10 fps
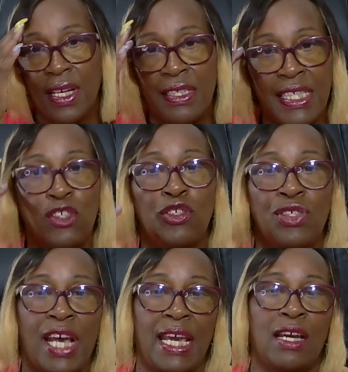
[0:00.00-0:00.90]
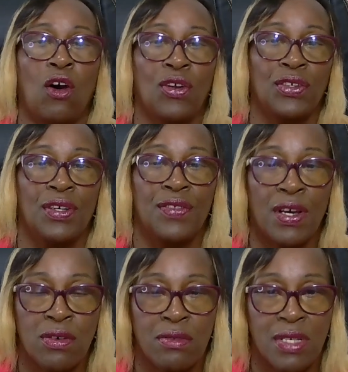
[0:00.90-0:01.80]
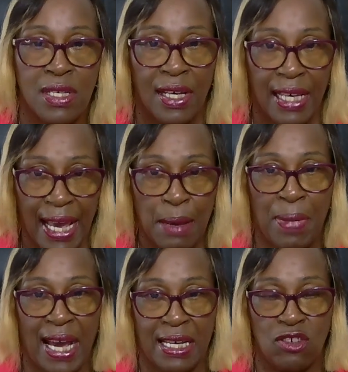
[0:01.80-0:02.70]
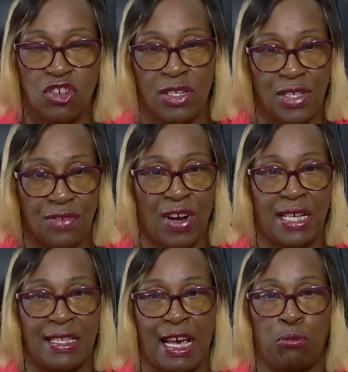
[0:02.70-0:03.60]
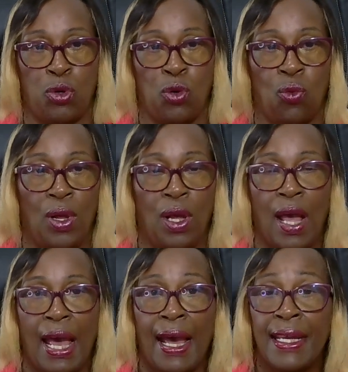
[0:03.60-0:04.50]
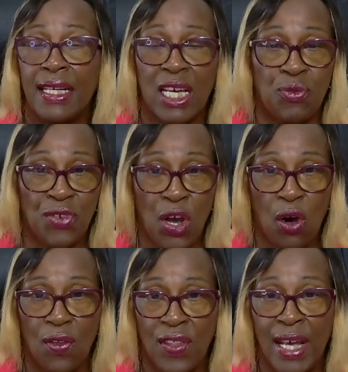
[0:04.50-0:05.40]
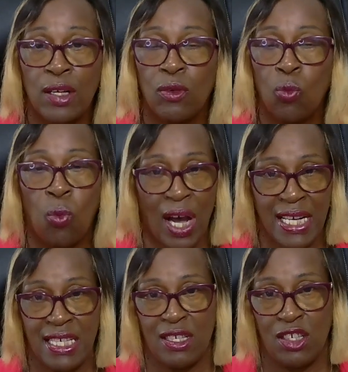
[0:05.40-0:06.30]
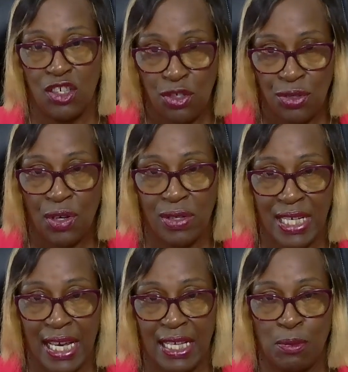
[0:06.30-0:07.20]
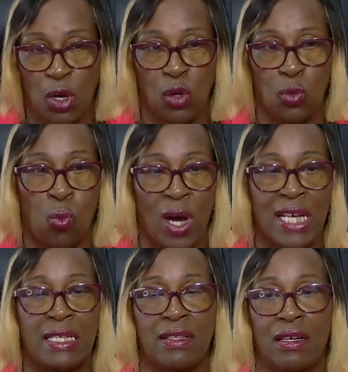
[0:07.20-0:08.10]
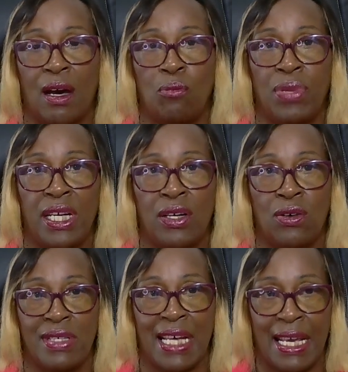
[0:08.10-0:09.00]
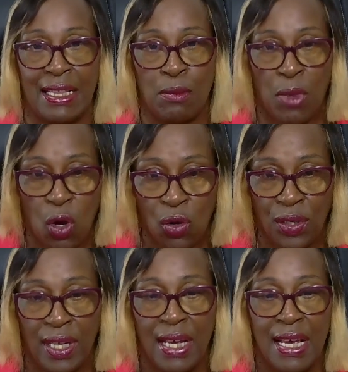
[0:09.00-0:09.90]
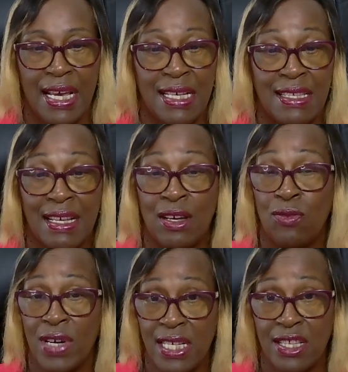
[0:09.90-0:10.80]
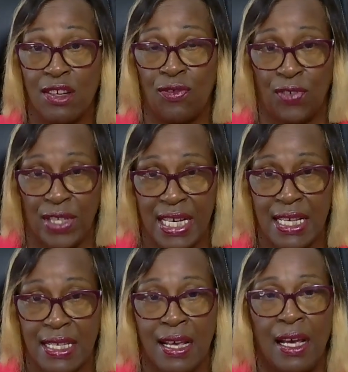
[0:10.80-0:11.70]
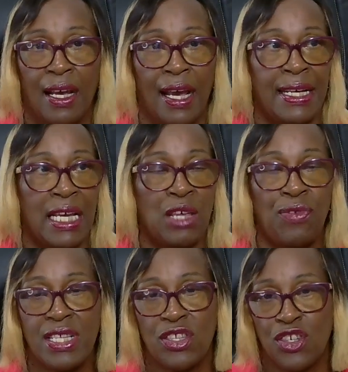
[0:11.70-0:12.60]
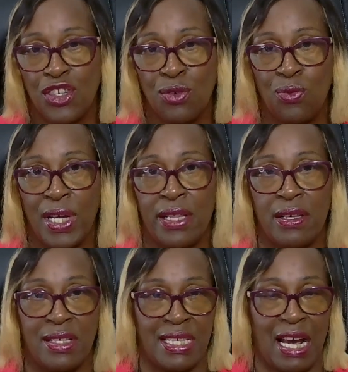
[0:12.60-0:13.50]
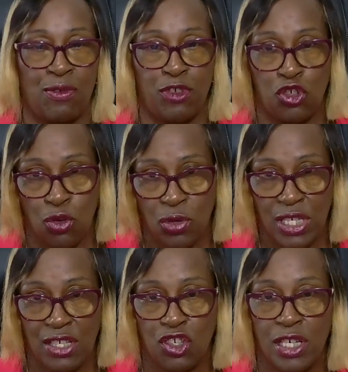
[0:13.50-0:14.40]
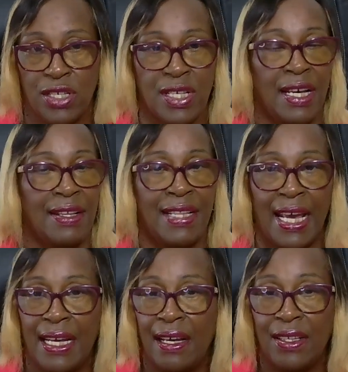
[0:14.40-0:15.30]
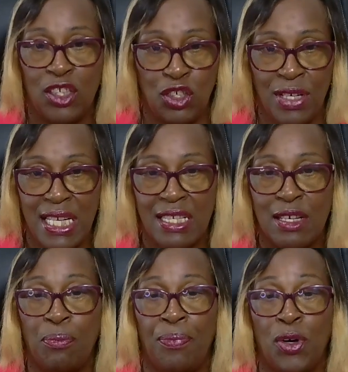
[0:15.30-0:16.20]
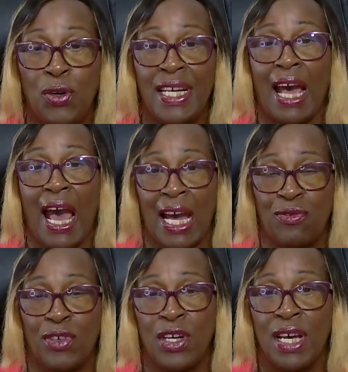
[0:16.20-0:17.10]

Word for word: Did you take on those care packages, for example? And if not, then why did you not take them on? Why did the company not take them on? Is there a reason for this? And if it's to do with staff shortages, then you need to put in an advert